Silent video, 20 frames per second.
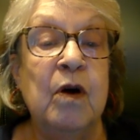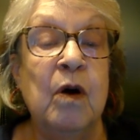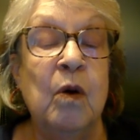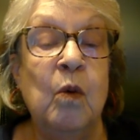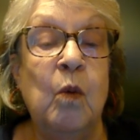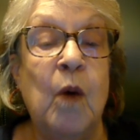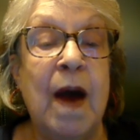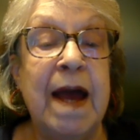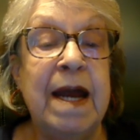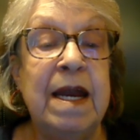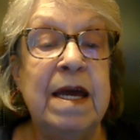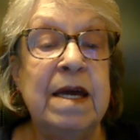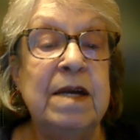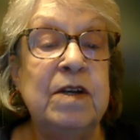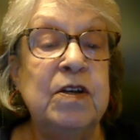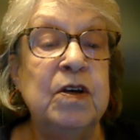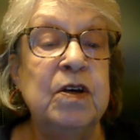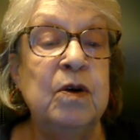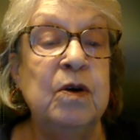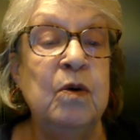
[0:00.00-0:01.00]
to
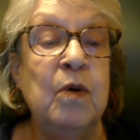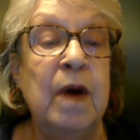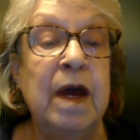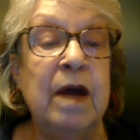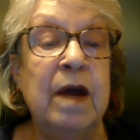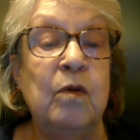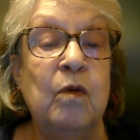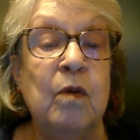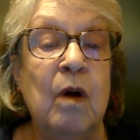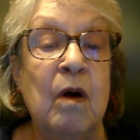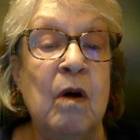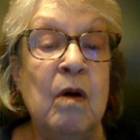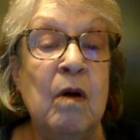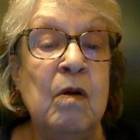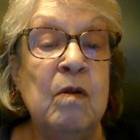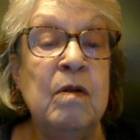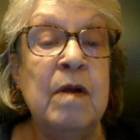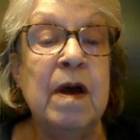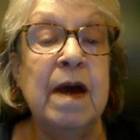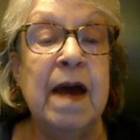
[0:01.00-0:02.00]
enroll, it could
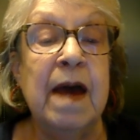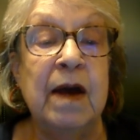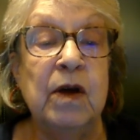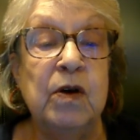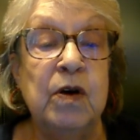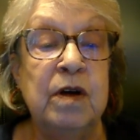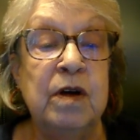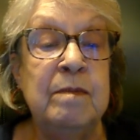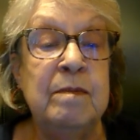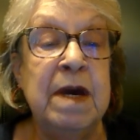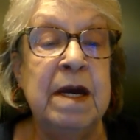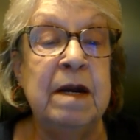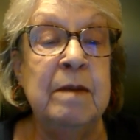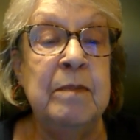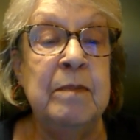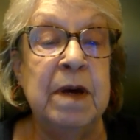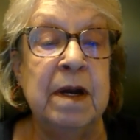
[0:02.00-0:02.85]
mean a penalty.